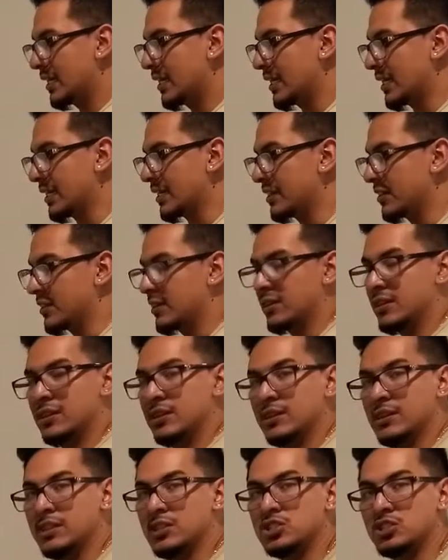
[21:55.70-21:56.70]
And
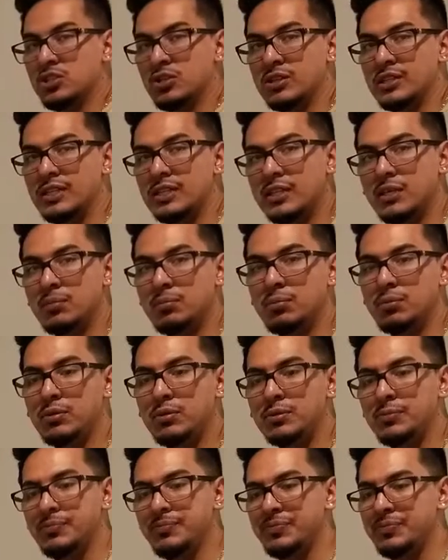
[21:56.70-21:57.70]
the circuit
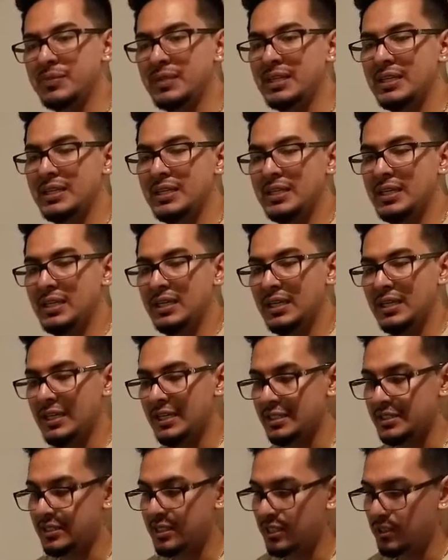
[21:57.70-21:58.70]
number
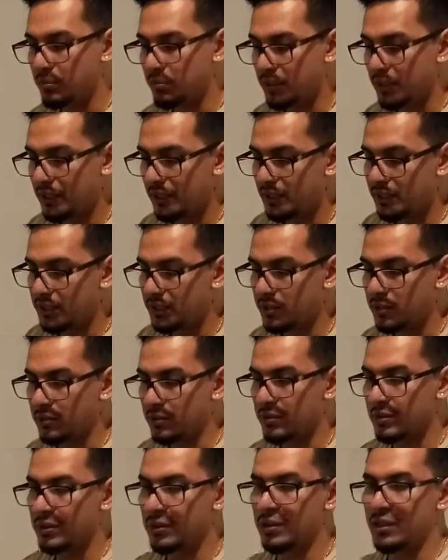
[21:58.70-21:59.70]
is going to be,
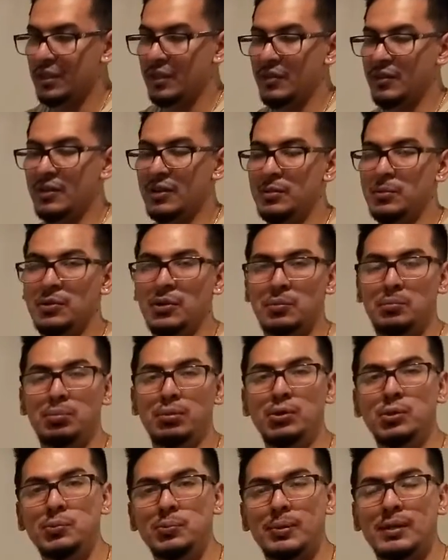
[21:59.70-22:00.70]
the
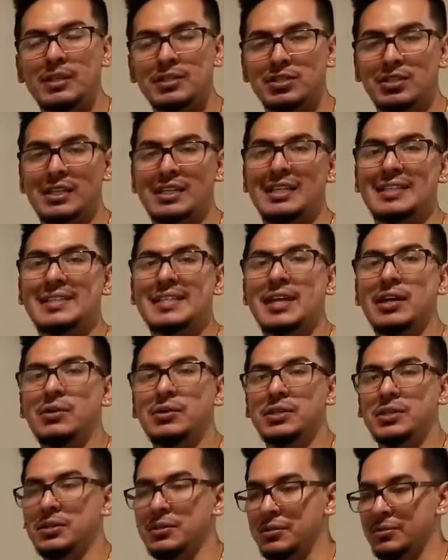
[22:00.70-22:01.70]
blueprints are going to tell
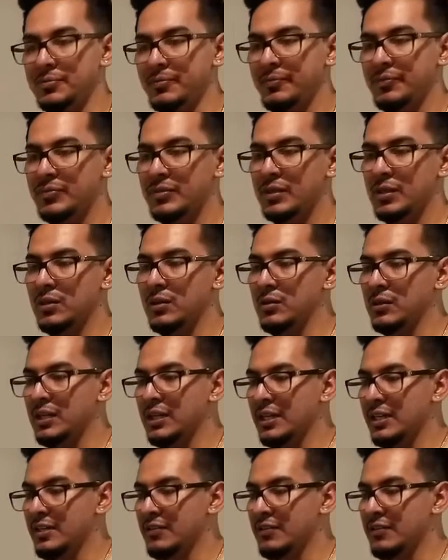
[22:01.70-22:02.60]
you, okay,